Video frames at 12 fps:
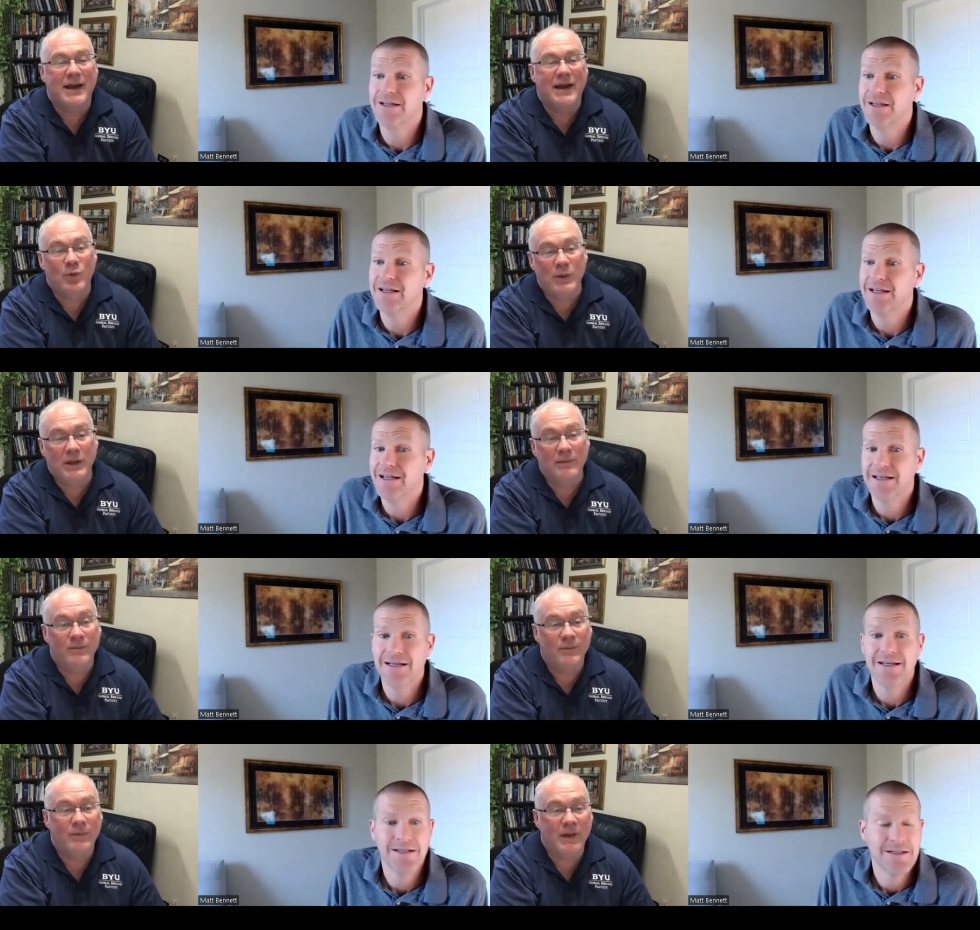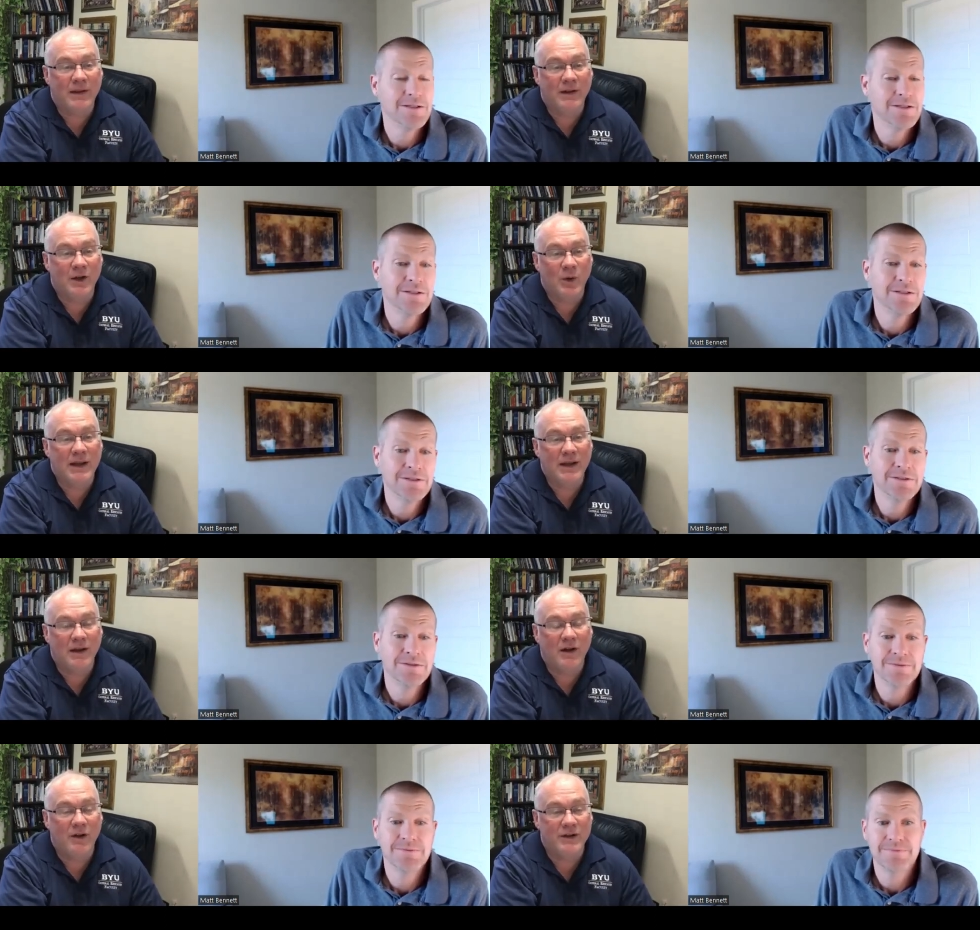Speaker 1: How do we, you know,
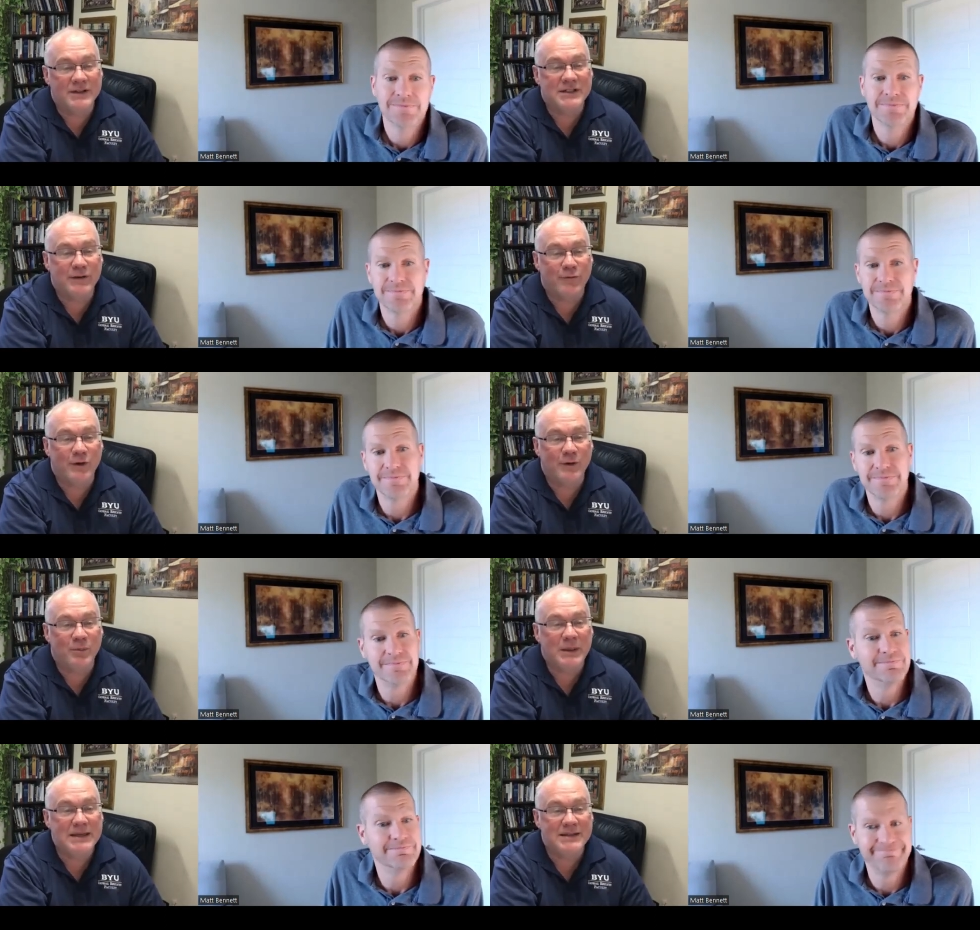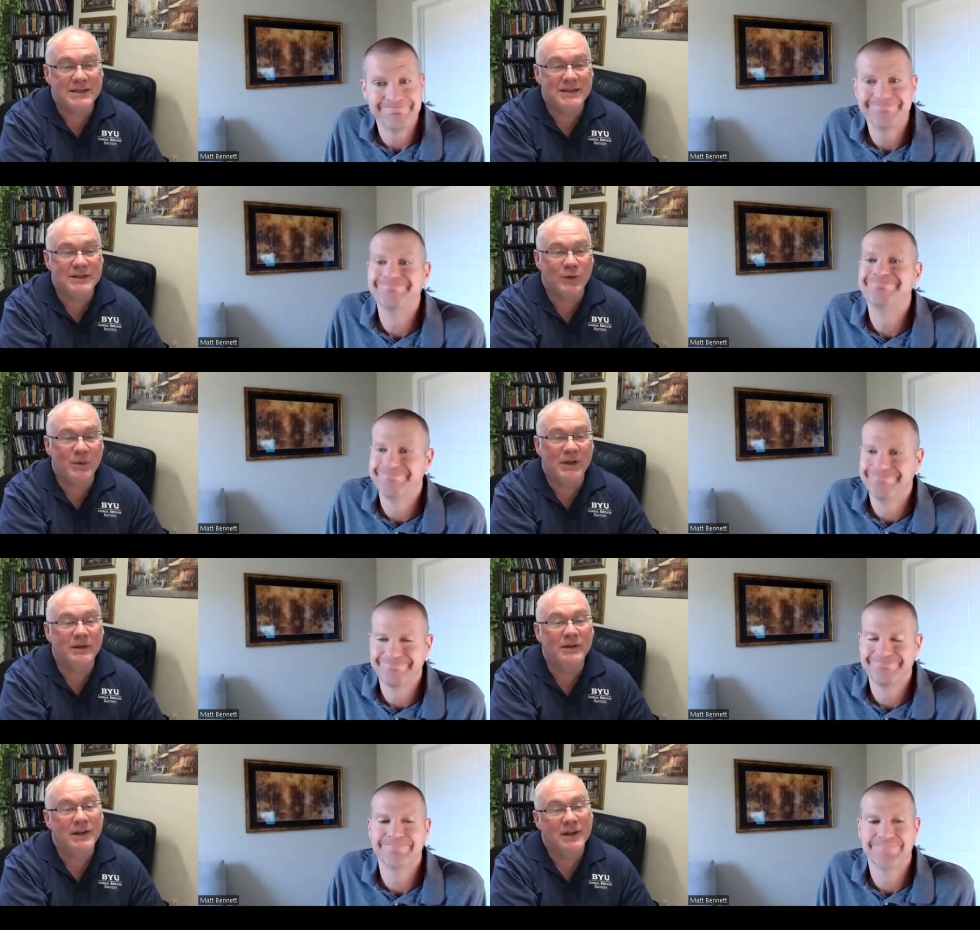hit all these different pieces from the,